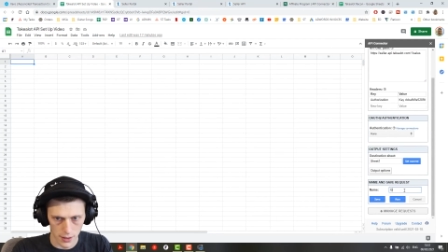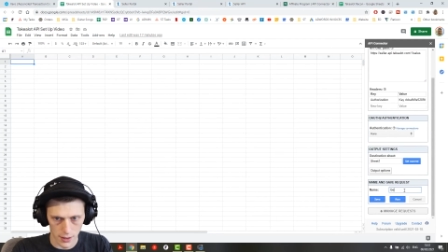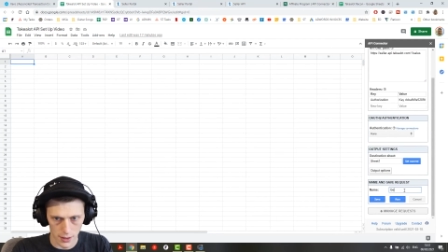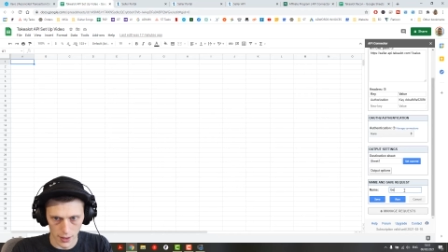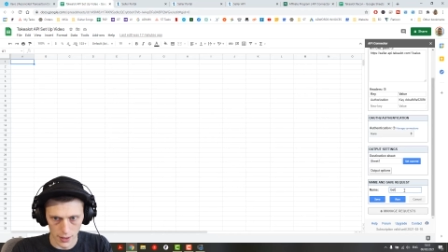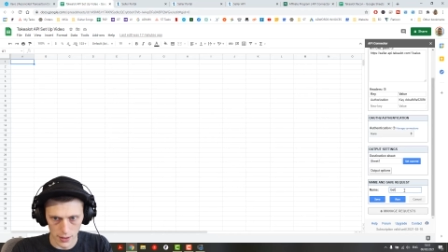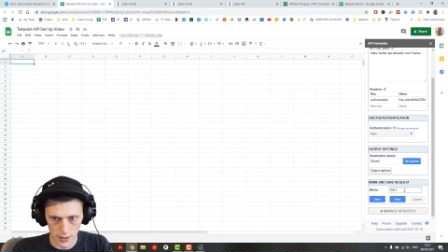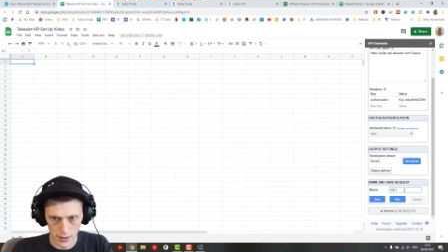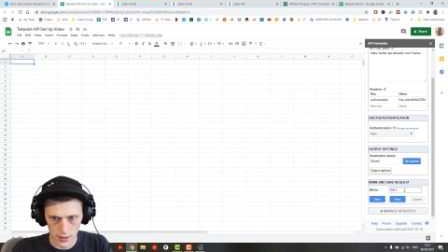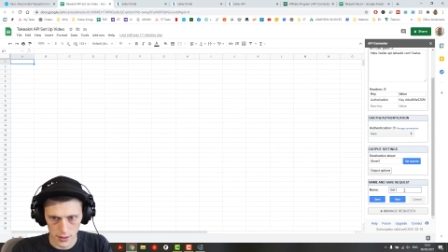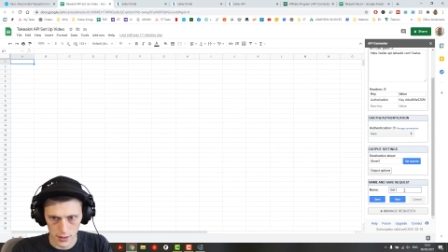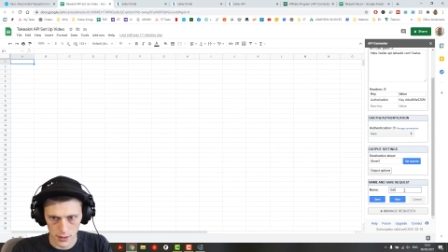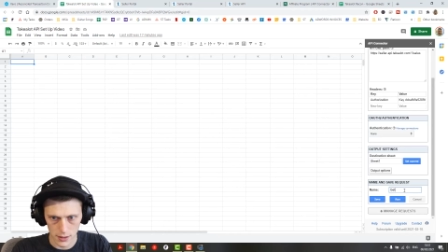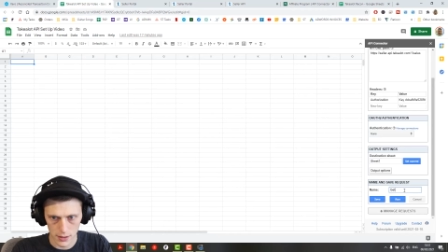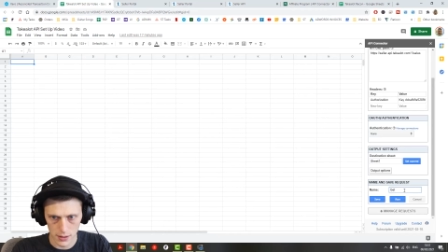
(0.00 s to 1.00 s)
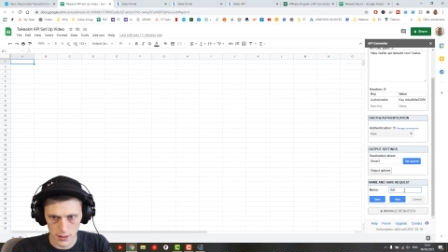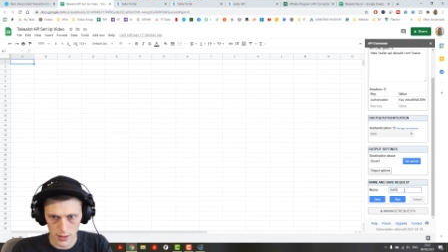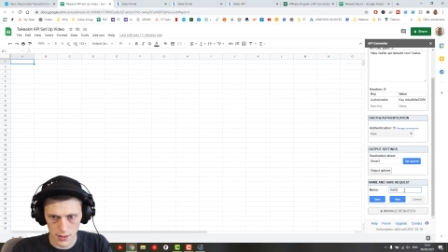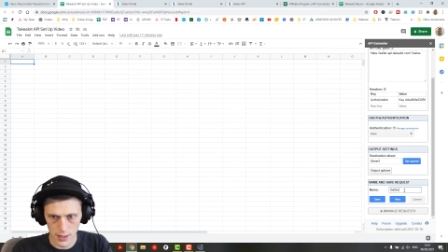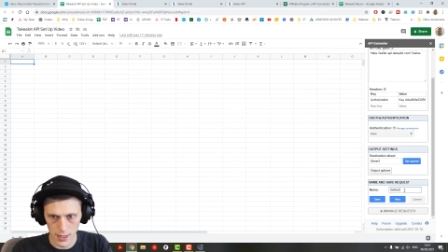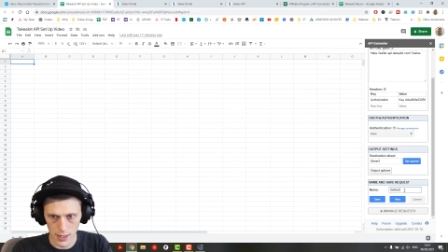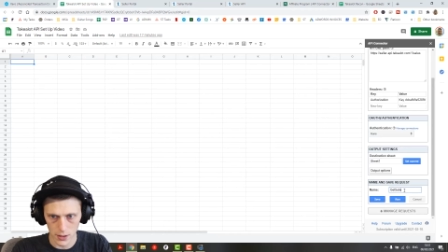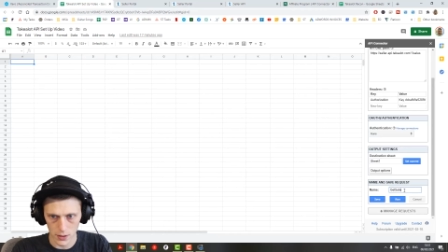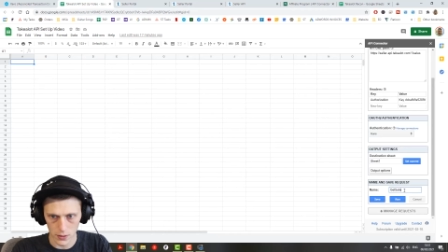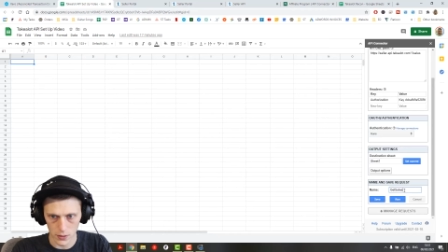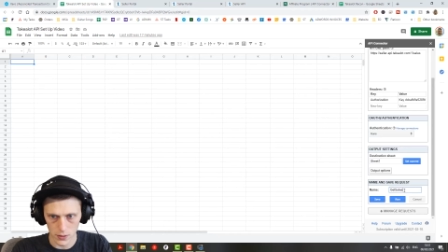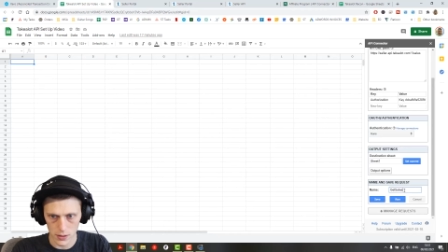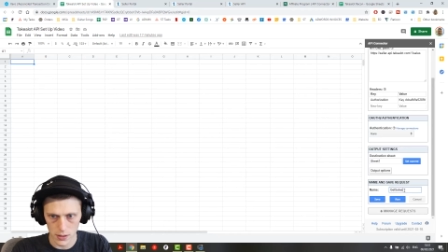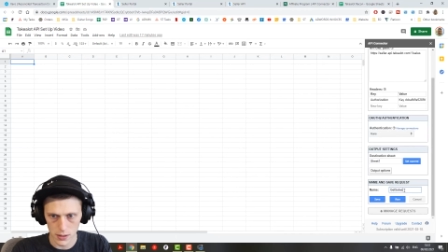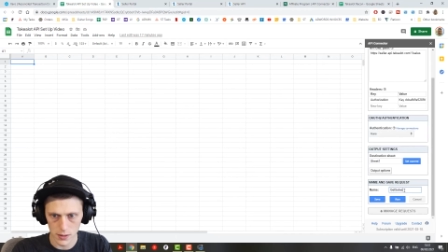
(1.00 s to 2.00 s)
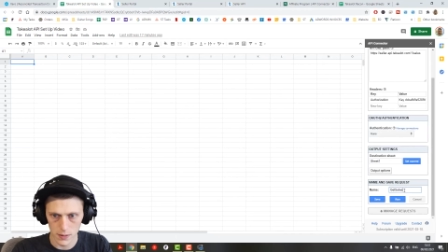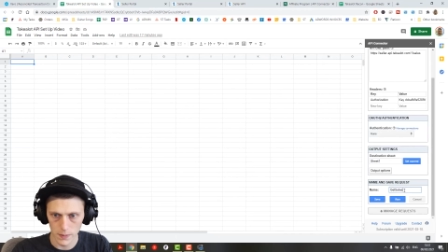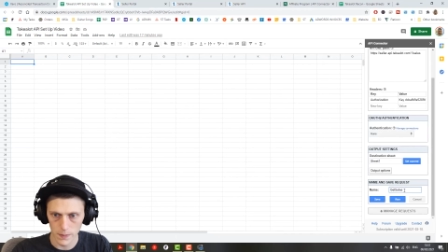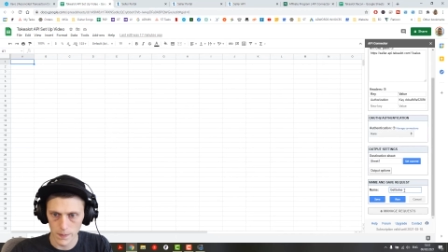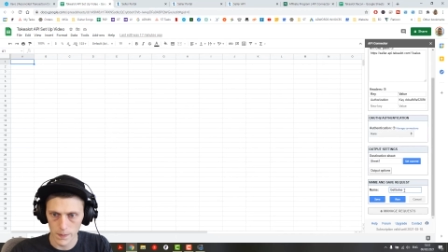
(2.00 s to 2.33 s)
get sales